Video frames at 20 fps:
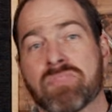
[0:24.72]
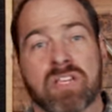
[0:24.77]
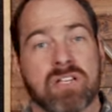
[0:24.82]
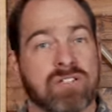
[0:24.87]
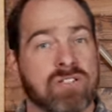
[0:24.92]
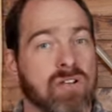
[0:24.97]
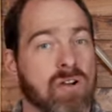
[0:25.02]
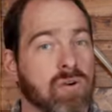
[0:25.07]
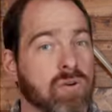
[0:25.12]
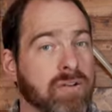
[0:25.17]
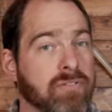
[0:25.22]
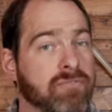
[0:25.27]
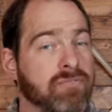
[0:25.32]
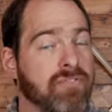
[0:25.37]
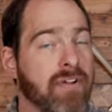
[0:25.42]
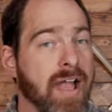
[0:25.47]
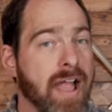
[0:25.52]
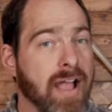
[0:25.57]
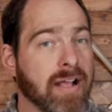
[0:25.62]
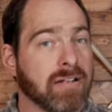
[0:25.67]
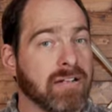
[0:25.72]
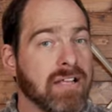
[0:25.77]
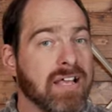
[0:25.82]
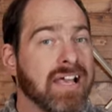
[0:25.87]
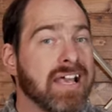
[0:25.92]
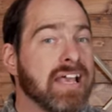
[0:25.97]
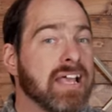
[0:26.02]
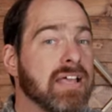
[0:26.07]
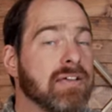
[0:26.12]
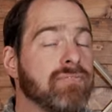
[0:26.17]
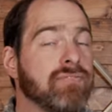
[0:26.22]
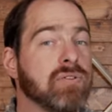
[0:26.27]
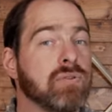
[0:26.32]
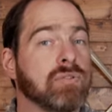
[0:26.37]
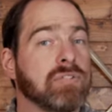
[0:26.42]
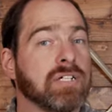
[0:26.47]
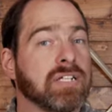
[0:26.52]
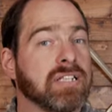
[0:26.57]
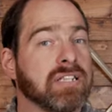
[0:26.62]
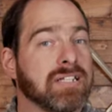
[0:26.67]
So in fact, if you
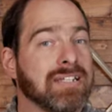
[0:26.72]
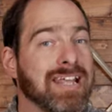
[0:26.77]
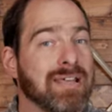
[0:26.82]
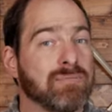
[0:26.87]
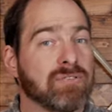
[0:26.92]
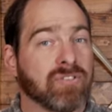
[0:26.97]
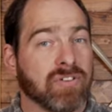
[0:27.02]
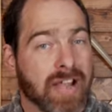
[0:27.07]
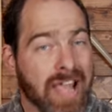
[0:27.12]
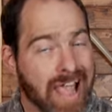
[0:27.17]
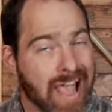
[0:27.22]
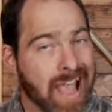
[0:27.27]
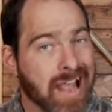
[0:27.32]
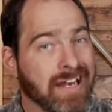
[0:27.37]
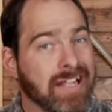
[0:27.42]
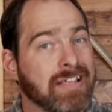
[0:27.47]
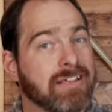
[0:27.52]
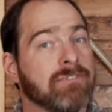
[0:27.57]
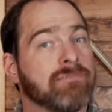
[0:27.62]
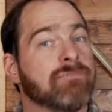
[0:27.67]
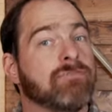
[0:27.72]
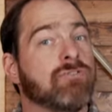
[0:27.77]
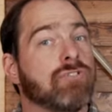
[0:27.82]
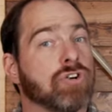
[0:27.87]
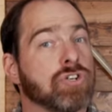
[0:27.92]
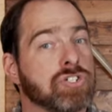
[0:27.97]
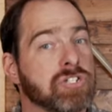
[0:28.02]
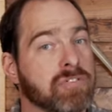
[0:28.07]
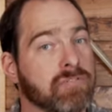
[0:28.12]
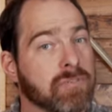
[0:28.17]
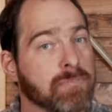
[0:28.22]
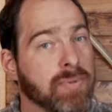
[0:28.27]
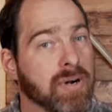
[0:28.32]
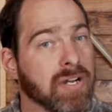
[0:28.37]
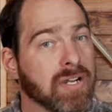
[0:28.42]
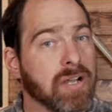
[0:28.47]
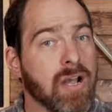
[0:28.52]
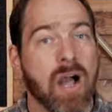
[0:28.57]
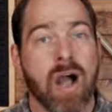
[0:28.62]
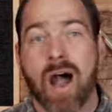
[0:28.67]
look at the names for any version of a
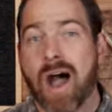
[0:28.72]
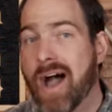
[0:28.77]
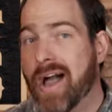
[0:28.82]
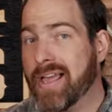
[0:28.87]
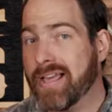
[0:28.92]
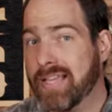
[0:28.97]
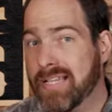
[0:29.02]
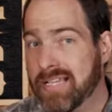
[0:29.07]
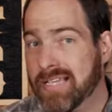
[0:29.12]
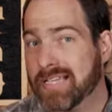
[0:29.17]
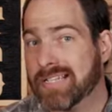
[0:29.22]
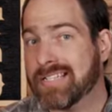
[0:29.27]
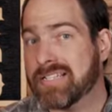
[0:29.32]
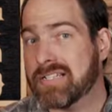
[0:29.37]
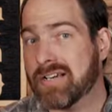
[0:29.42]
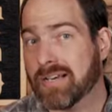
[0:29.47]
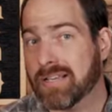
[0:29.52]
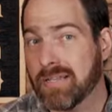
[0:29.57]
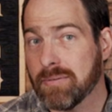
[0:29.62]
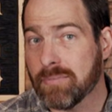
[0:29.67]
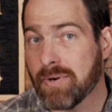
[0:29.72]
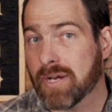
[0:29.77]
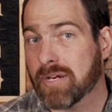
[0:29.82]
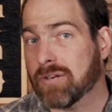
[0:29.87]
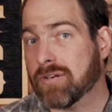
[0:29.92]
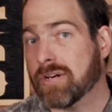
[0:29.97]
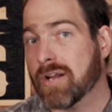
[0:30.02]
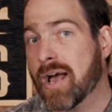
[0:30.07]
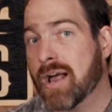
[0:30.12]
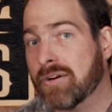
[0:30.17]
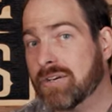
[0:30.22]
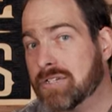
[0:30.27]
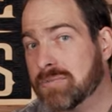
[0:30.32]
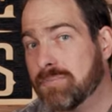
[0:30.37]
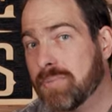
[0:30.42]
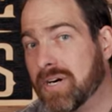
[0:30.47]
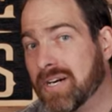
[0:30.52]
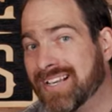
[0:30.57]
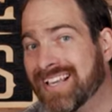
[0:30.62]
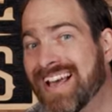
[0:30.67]
buck, i.e. a Kentucky buck or an Irish
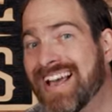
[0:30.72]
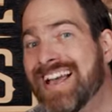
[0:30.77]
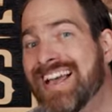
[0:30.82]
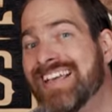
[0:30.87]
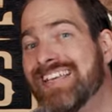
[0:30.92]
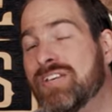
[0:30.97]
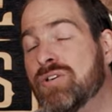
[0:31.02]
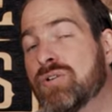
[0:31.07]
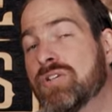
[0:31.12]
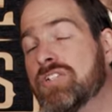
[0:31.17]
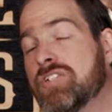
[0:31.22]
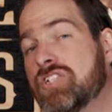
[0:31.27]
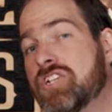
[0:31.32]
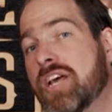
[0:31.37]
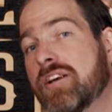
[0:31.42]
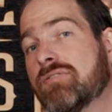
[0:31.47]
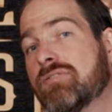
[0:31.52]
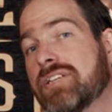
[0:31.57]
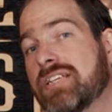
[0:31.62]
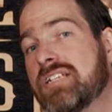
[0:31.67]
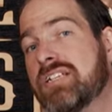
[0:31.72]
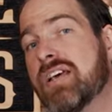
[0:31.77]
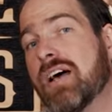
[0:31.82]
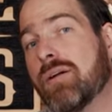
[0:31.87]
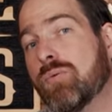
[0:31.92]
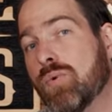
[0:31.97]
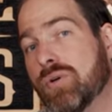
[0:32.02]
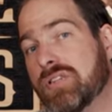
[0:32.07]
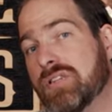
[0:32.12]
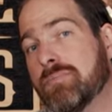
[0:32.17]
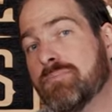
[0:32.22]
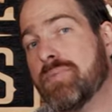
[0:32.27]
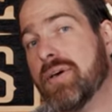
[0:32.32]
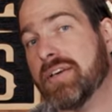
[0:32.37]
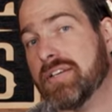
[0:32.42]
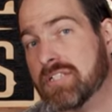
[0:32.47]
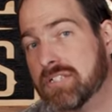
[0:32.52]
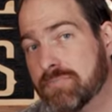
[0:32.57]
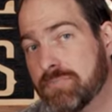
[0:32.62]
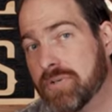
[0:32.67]
buck, you can generally tell what the
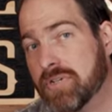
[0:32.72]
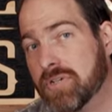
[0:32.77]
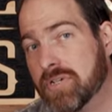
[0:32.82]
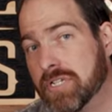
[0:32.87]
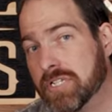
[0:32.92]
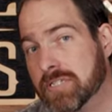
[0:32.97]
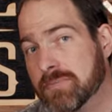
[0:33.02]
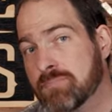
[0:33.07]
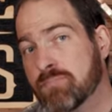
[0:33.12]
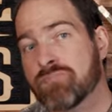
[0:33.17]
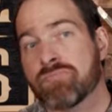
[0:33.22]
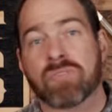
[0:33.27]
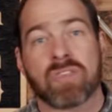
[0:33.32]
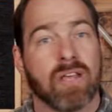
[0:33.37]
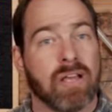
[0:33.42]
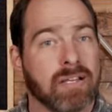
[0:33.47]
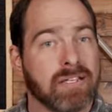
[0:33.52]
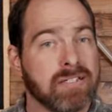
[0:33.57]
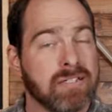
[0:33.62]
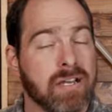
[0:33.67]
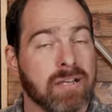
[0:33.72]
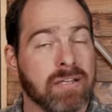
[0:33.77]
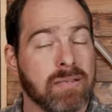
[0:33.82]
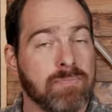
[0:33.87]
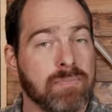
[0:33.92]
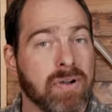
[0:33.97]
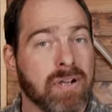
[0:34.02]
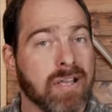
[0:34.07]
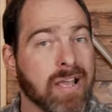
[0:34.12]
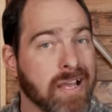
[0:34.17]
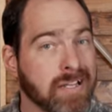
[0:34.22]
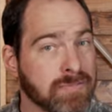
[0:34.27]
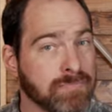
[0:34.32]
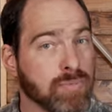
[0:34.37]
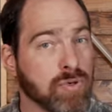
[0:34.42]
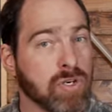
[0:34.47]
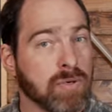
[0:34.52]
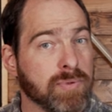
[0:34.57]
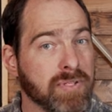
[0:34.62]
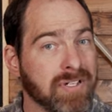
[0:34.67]
base spirit is. A Kentucky buck has
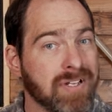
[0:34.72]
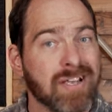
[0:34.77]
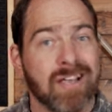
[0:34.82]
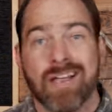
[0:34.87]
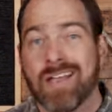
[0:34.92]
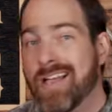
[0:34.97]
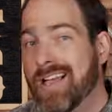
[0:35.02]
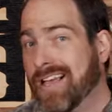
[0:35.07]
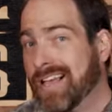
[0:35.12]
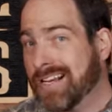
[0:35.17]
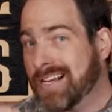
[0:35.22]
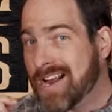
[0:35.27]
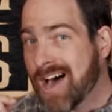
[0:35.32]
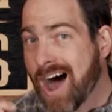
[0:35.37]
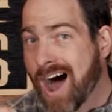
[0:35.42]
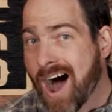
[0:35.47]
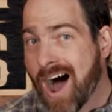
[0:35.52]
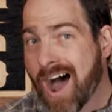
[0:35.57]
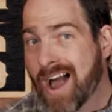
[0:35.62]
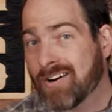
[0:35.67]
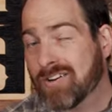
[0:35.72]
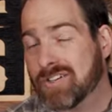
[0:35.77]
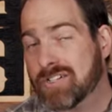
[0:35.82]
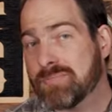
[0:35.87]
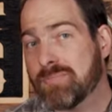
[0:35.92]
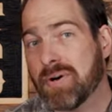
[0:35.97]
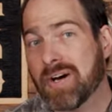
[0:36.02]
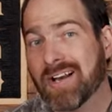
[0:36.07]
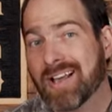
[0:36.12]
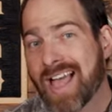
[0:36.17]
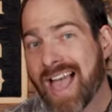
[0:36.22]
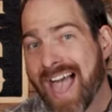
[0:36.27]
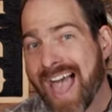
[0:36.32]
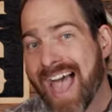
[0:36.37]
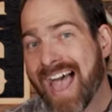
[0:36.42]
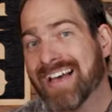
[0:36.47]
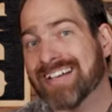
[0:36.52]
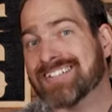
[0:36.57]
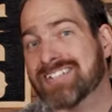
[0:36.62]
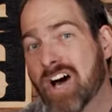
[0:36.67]
bourbon, an Irish buck
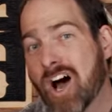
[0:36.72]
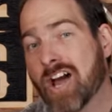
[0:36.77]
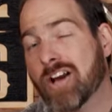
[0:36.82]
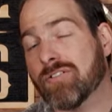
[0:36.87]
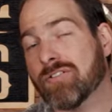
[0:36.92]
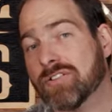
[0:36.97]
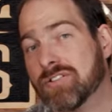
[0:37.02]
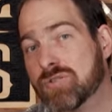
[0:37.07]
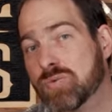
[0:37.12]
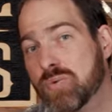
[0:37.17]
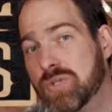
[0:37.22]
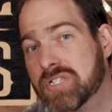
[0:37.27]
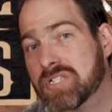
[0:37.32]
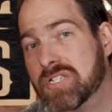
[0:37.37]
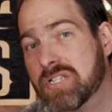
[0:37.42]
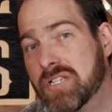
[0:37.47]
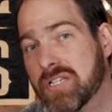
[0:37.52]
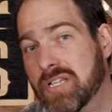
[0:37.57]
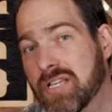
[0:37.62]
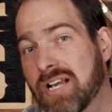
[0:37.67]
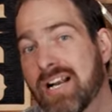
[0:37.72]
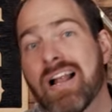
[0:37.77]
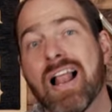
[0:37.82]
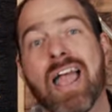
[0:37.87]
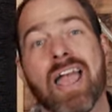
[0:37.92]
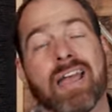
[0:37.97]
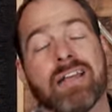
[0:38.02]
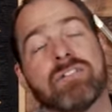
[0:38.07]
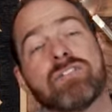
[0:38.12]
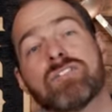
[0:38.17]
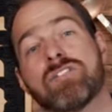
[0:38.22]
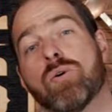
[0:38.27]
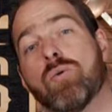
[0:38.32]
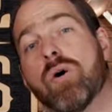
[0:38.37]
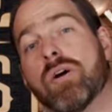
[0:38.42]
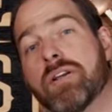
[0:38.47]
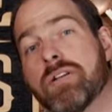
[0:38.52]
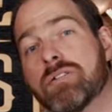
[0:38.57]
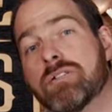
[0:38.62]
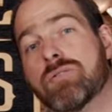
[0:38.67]
has Irish whiskey, and so
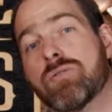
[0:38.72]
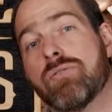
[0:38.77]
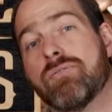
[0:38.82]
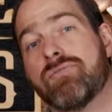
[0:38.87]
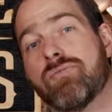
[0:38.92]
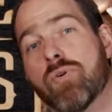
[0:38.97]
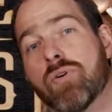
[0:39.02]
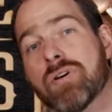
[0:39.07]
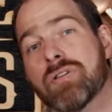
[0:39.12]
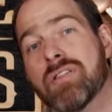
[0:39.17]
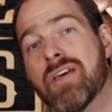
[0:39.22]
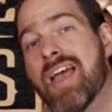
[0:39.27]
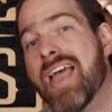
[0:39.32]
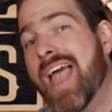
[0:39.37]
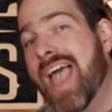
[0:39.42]
on and so forth.